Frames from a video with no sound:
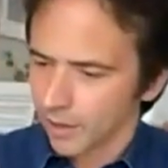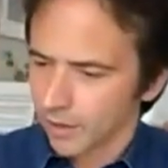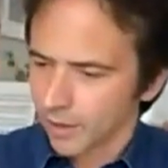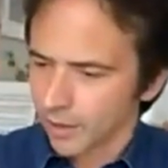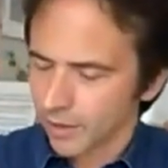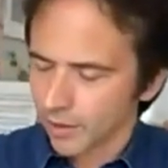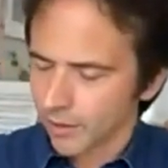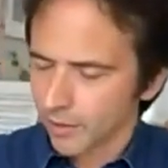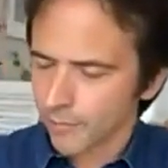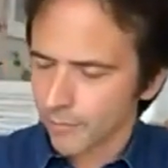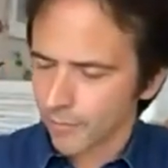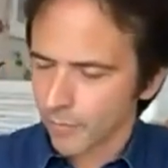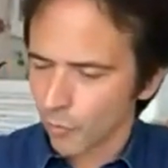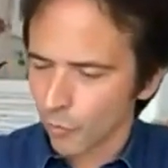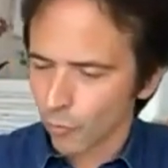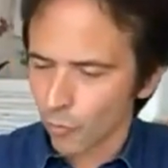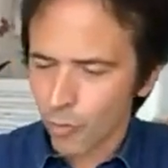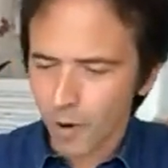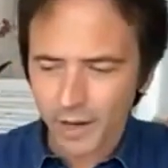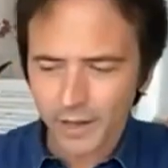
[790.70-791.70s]

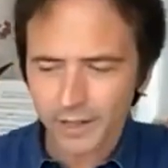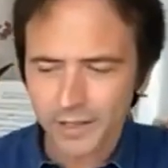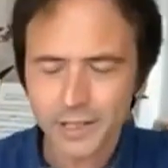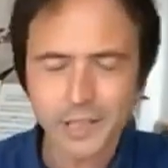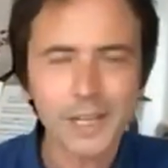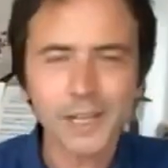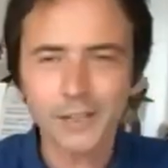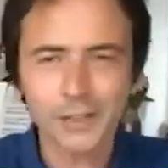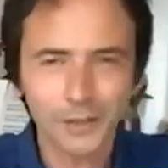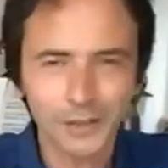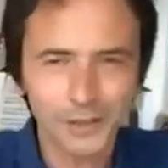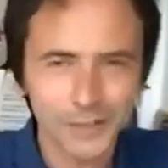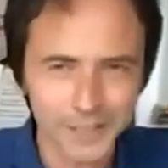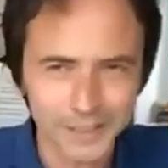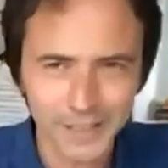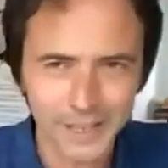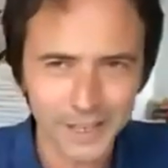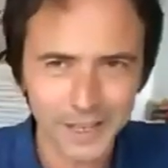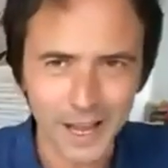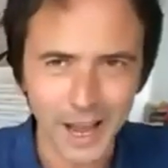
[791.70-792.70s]
One little
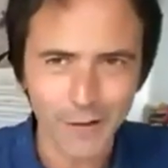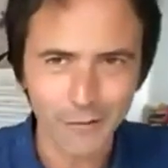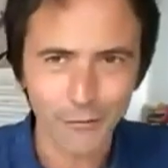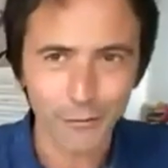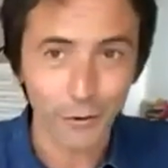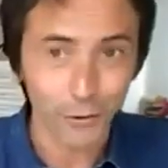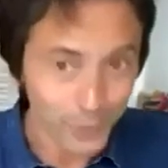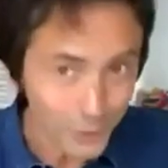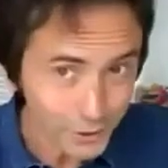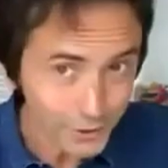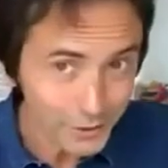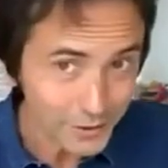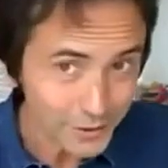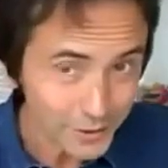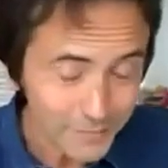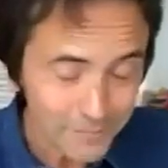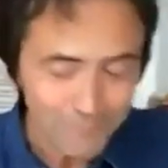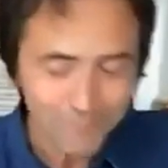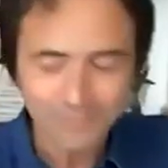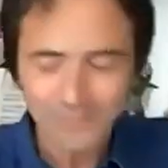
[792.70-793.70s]
detail I forgot,
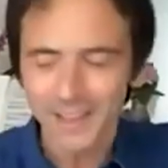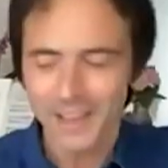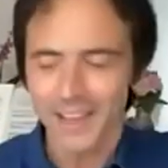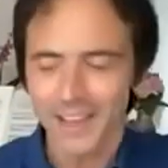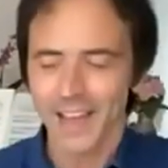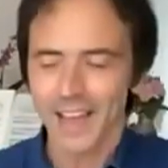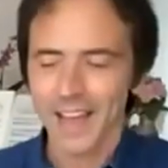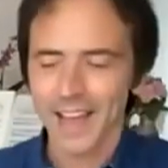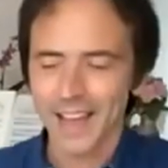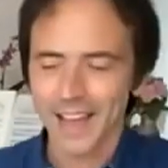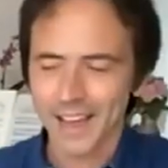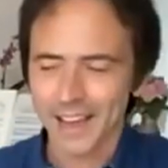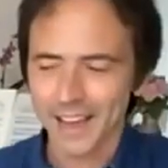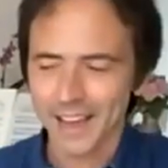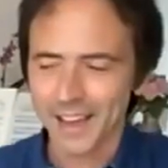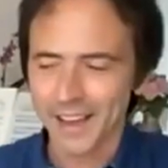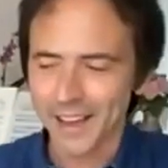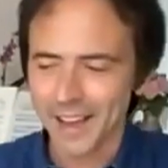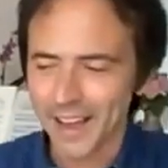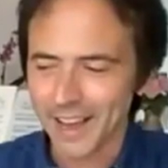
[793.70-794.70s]

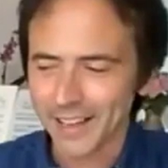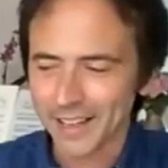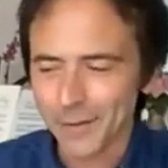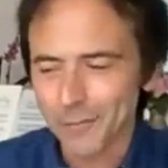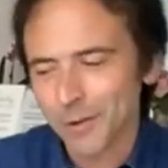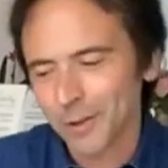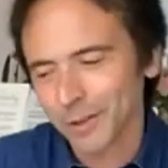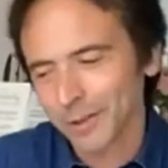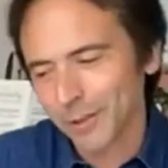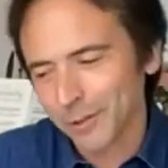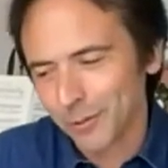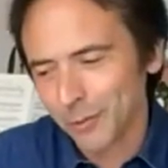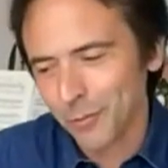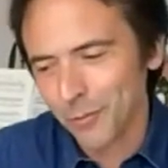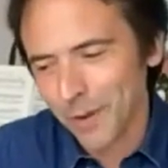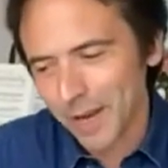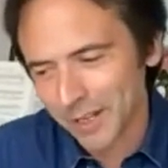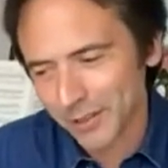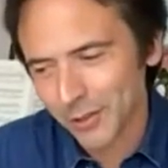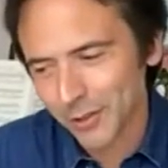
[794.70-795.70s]
and I wanted to
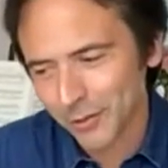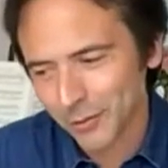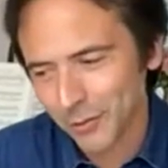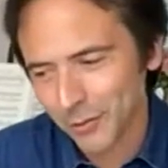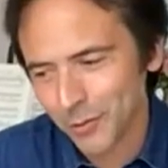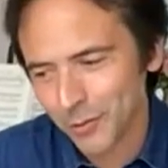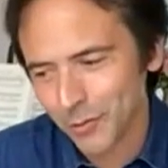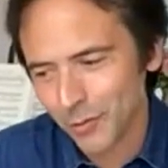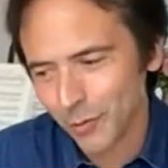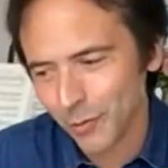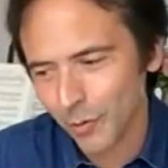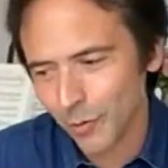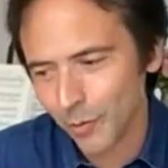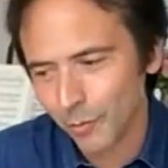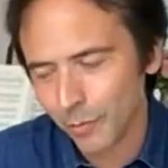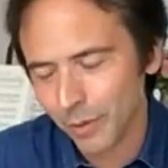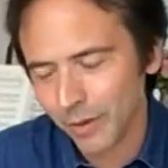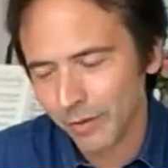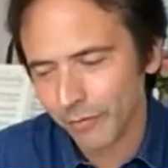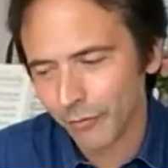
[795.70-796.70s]
mention to
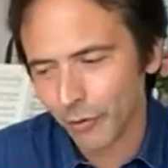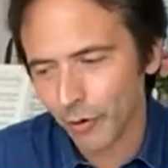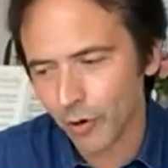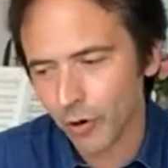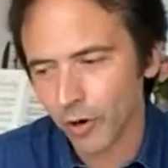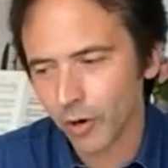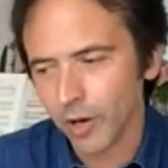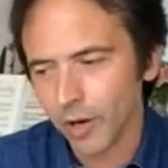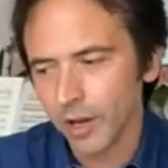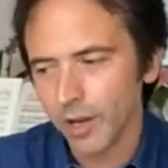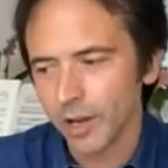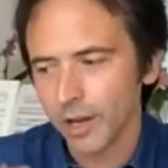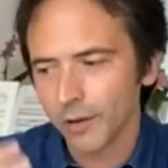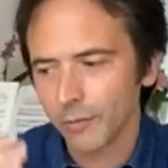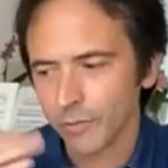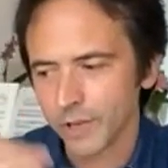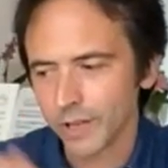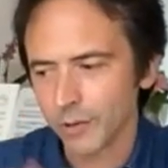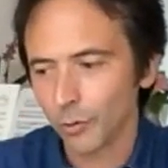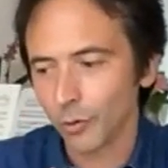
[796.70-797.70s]
you before
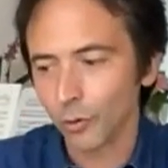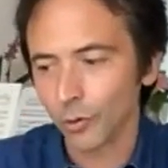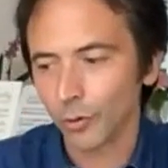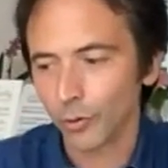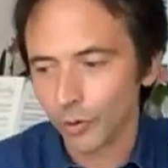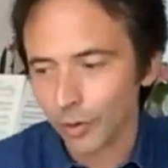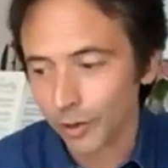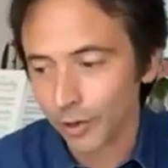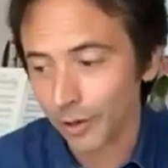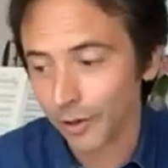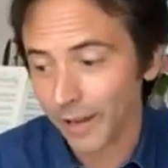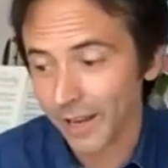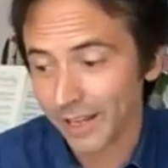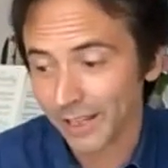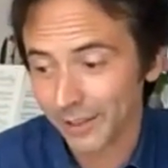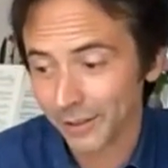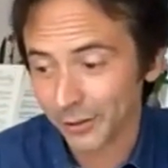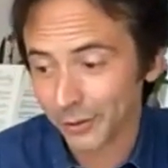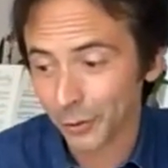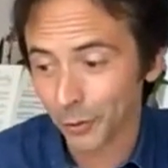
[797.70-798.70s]
we go
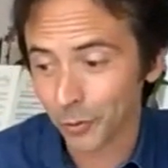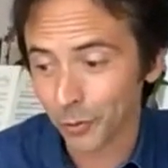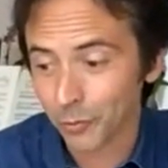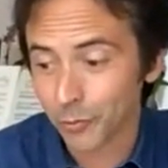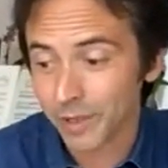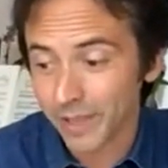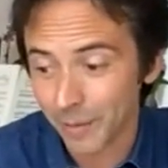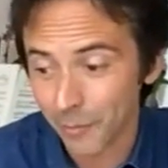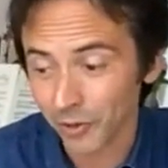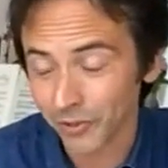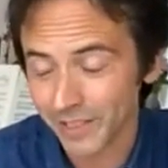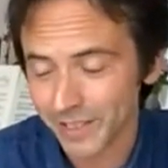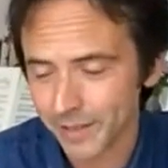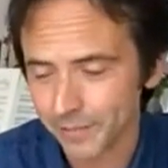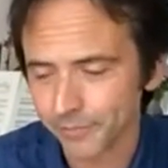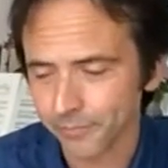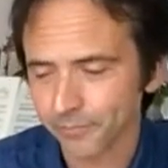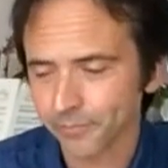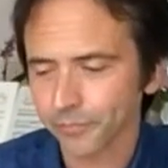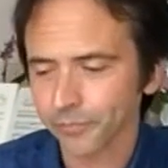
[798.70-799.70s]
and talk with Amandine.
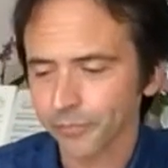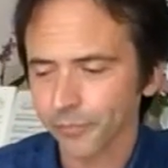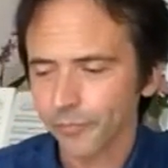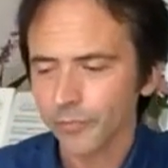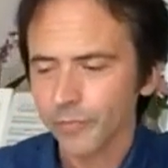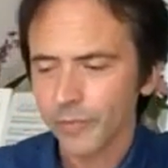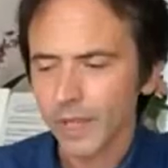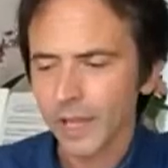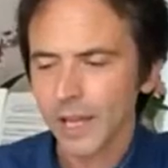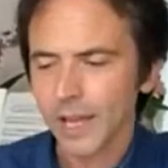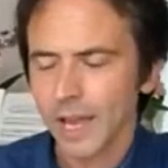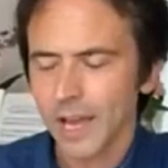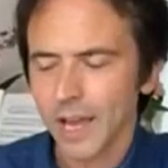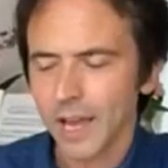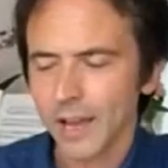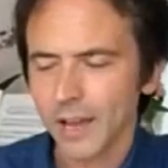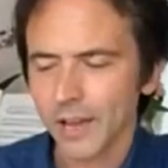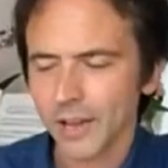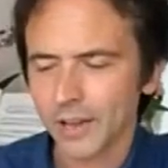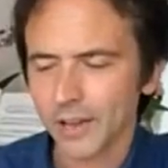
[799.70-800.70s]

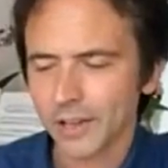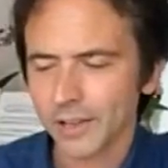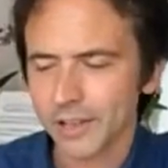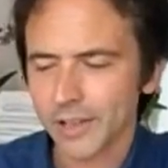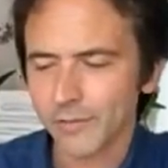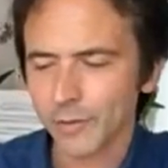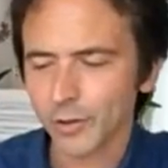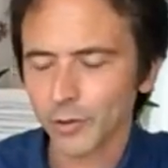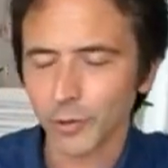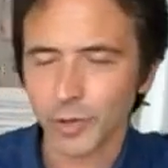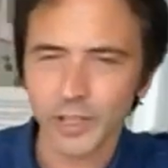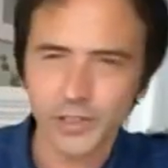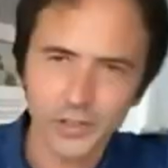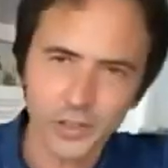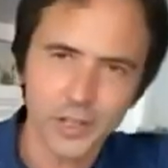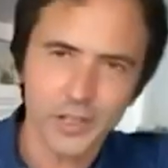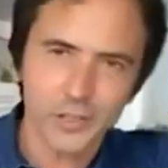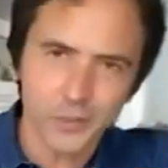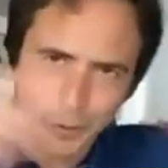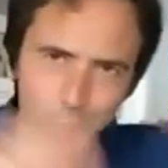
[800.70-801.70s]
Even though
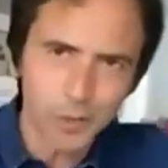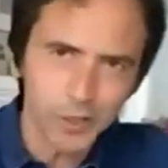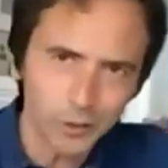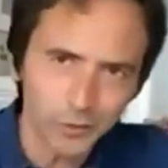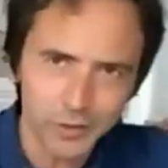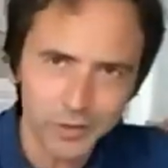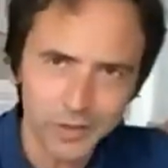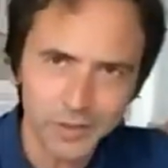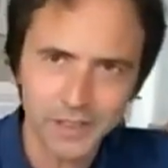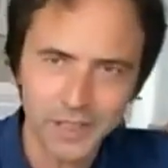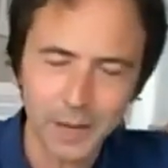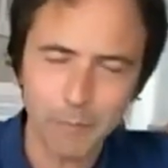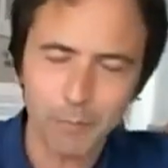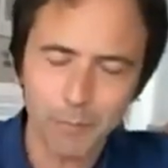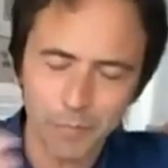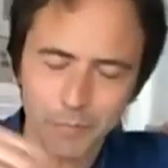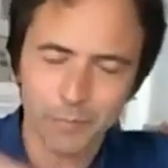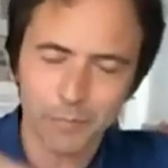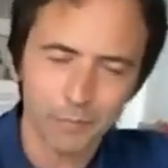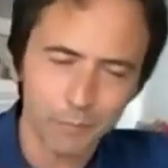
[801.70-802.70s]
it's a bit of a
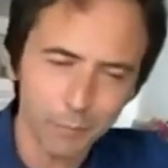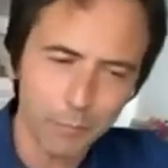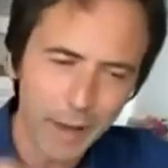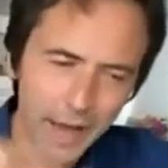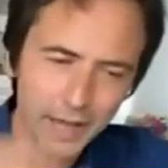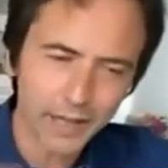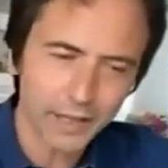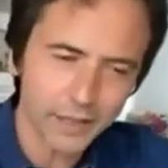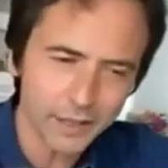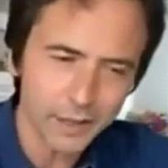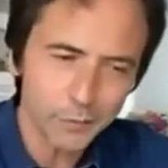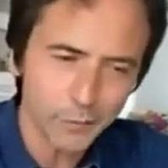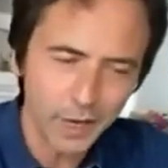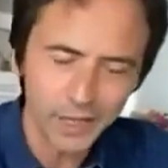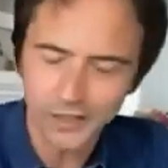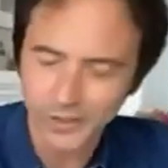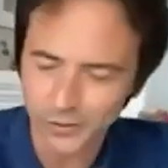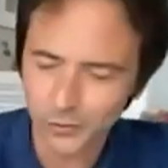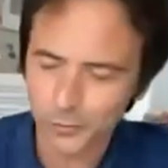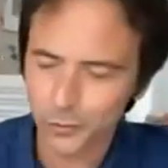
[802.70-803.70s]
step back in my
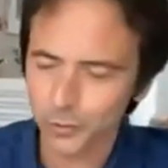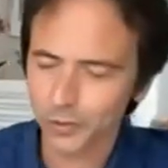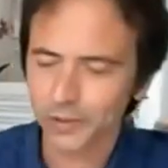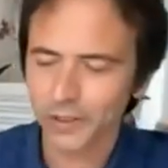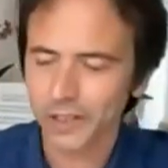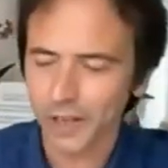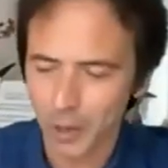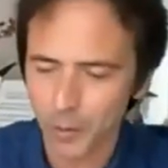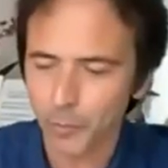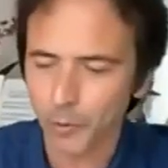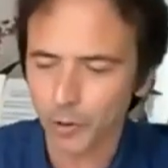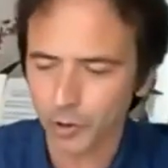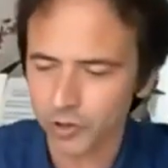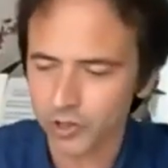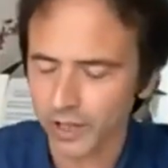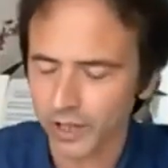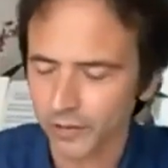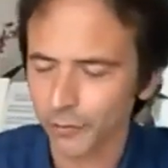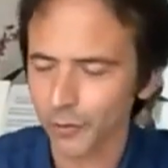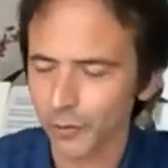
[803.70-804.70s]
discourse, and I
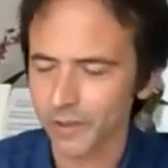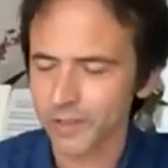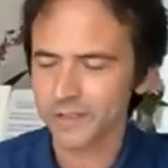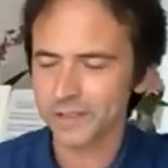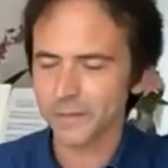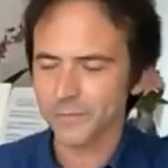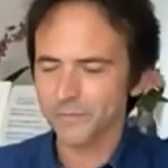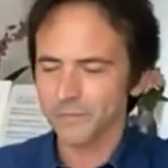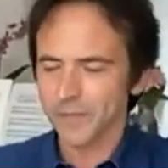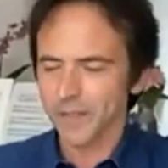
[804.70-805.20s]
apologize for this.